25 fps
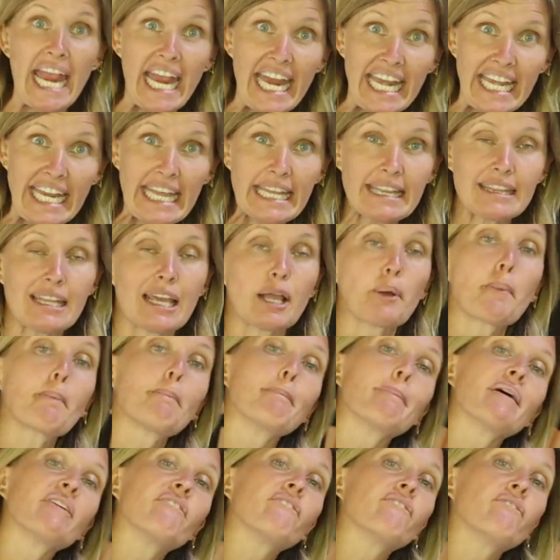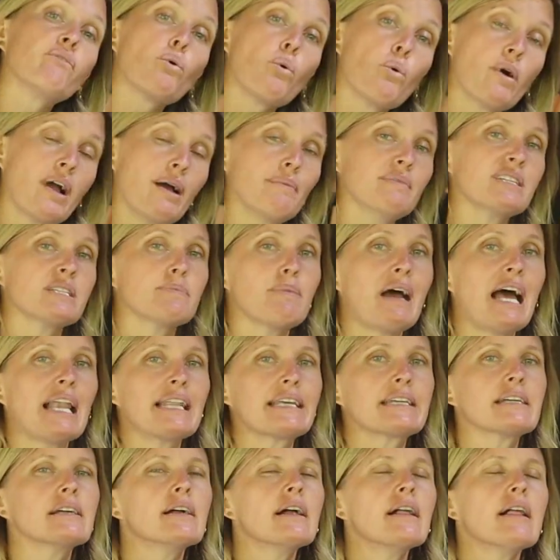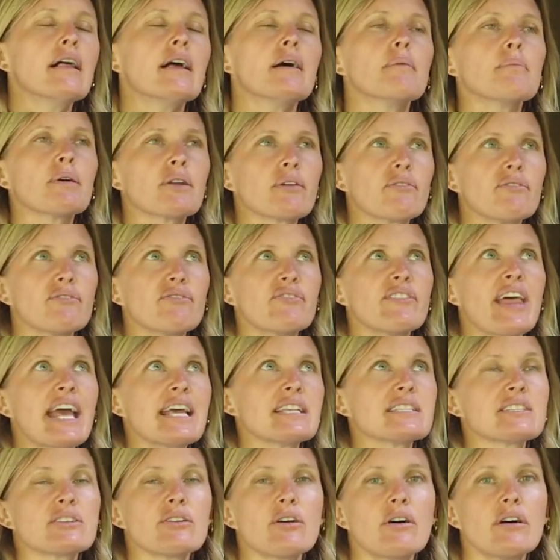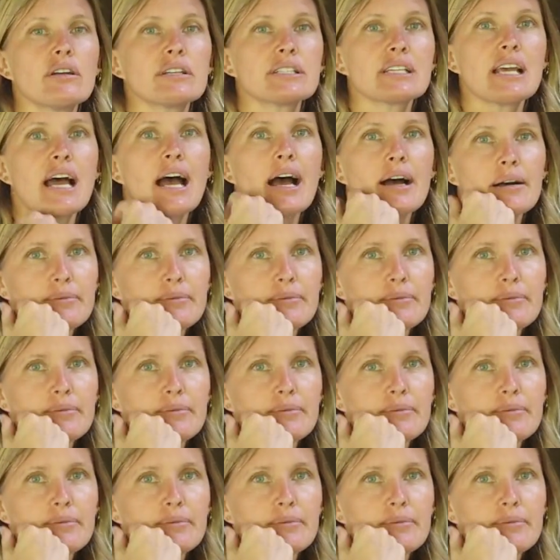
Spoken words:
anything before coming to Bali. But if that's not